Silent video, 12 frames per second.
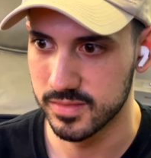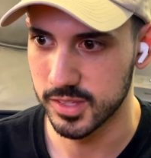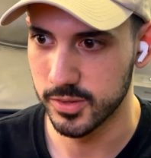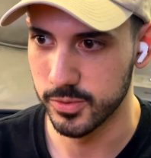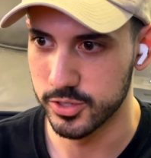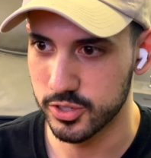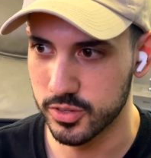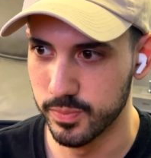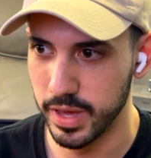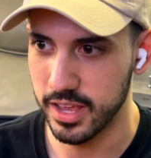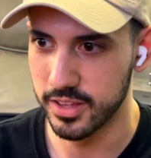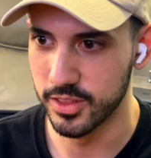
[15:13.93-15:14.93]
we just
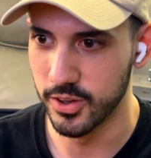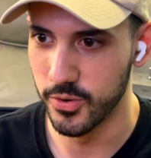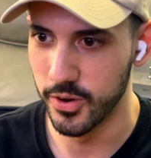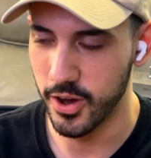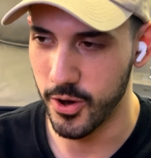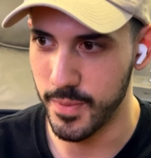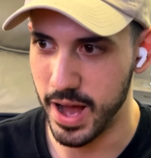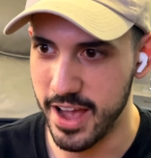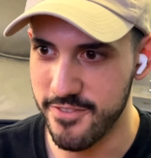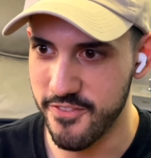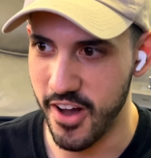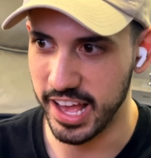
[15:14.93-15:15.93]
make a note? Oh my
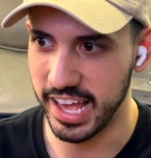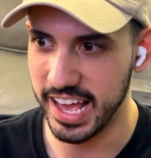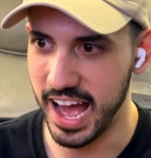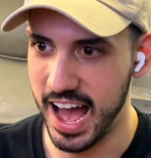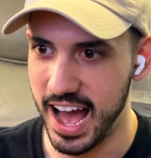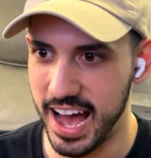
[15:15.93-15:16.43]
fucking god.